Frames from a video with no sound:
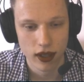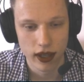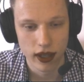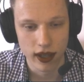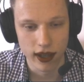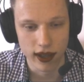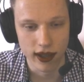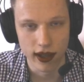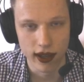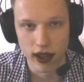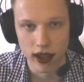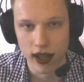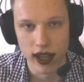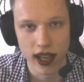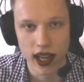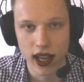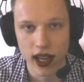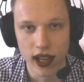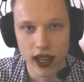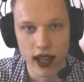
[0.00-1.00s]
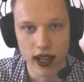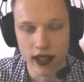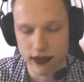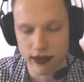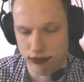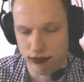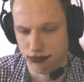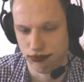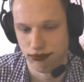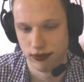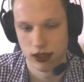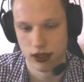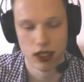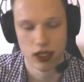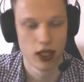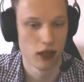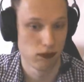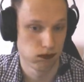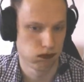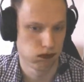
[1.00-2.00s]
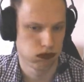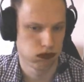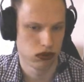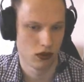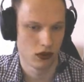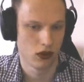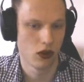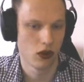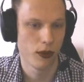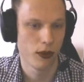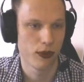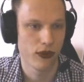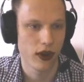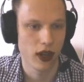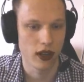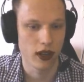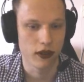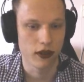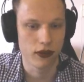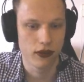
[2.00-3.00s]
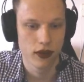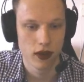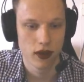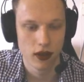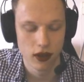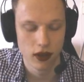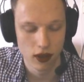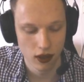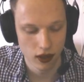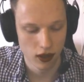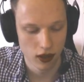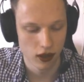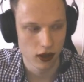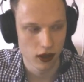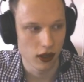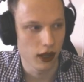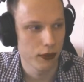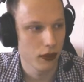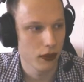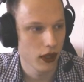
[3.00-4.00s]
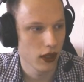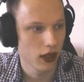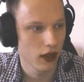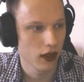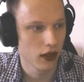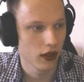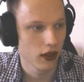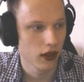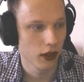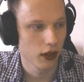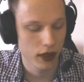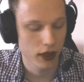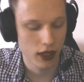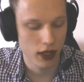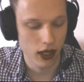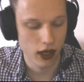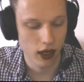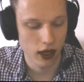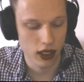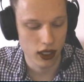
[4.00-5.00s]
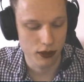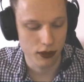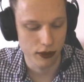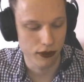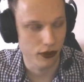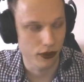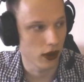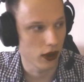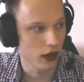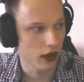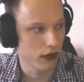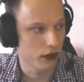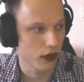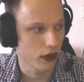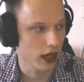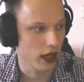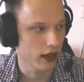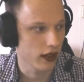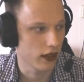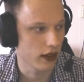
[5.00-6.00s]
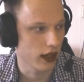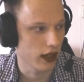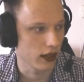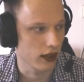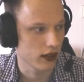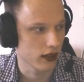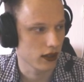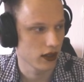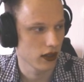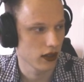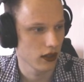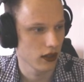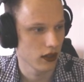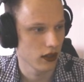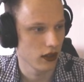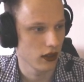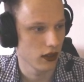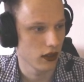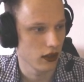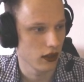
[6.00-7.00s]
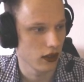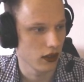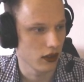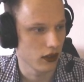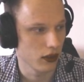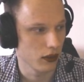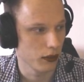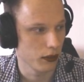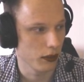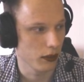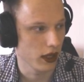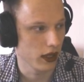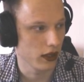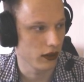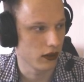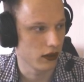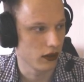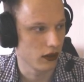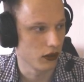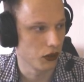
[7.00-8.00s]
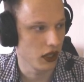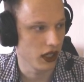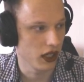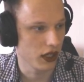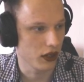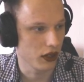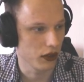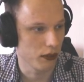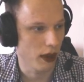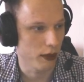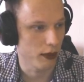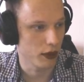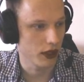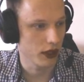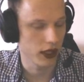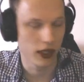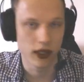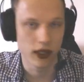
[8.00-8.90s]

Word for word: Uh, uh, uh, top 5. Let me let me get a list before I forget tanks to my really good memory.